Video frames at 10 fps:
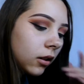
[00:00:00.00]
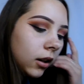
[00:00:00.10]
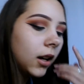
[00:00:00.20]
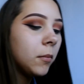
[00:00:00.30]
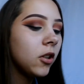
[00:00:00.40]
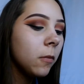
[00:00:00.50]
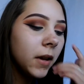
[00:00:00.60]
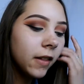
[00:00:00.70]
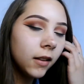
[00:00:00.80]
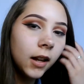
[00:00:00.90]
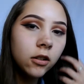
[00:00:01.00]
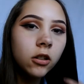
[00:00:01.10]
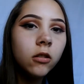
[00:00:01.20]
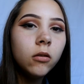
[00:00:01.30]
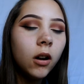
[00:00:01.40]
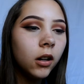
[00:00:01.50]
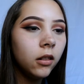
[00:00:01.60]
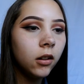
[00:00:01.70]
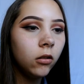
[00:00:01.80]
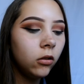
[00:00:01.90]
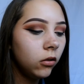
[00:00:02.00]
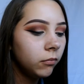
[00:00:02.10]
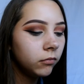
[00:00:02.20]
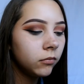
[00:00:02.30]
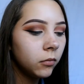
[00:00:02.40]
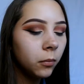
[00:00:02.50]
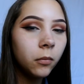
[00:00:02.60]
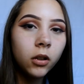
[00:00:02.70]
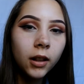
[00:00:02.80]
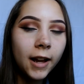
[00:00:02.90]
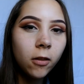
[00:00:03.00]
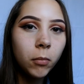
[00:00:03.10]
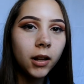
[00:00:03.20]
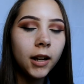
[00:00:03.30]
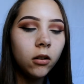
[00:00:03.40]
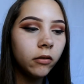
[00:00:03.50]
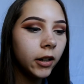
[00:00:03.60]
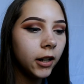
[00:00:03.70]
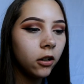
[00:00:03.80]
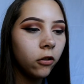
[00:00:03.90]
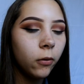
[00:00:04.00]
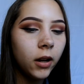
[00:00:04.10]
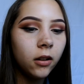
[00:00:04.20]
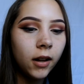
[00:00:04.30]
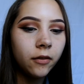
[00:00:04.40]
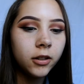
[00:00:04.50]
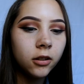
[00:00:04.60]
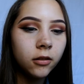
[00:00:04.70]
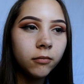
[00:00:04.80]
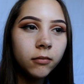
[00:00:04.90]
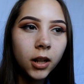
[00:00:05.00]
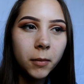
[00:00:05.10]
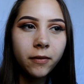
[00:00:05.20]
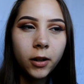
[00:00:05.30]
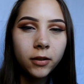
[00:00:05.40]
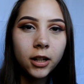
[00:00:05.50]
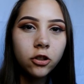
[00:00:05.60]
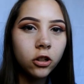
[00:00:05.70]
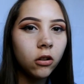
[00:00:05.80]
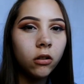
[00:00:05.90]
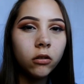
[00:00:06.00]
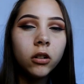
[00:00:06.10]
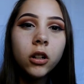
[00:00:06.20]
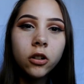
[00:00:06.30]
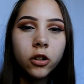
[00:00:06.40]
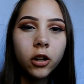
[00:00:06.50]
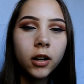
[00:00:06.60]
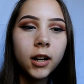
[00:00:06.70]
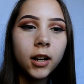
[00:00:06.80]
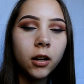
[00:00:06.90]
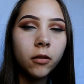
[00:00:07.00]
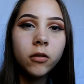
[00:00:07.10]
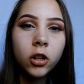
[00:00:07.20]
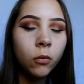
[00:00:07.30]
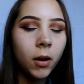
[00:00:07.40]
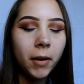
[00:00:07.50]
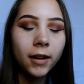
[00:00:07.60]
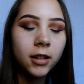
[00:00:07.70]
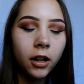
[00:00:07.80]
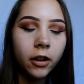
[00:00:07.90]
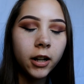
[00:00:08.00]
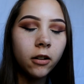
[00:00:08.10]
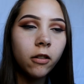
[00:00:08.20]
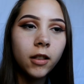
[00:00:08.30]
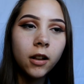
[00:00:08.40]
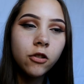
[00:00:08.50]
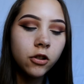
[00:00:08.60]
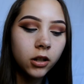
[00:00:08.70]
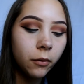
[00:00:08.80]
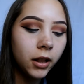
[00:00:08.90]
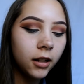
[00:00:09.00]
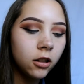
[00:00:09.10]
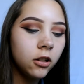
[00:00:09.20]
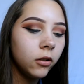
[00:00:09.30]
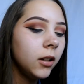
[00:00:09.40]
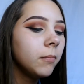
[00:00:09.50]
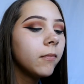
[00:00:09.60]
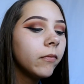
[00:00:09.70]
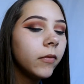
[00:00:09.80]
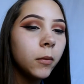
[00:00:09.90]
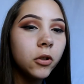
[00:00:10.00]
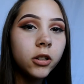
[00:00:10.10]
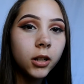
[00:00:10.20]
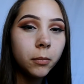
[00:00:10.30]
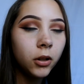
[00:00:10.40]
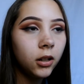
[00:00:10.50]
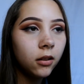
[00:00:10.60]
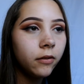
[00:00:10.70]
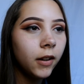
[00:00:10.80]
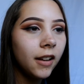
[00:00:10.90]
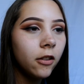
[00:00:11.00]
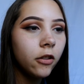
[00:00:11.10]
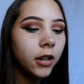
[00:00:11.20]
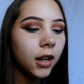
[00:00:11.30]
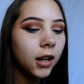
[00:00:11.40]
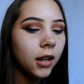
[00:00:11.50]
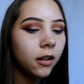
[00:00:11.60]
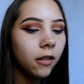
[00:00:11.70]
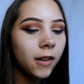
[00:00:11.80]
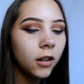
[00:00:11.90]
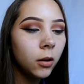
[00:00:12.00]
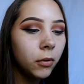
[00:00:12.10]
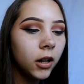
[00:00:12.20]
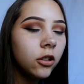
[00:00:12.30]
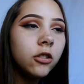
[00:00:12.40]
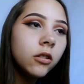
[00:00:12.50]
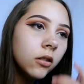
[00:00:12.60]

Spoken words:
And I'm just mixing that too on a little glass plate over here so I don't have to get my foundation all dirty and you don't want bacteria, so that's just how I like to do it. We're just going to put it on the face using a concealer brush.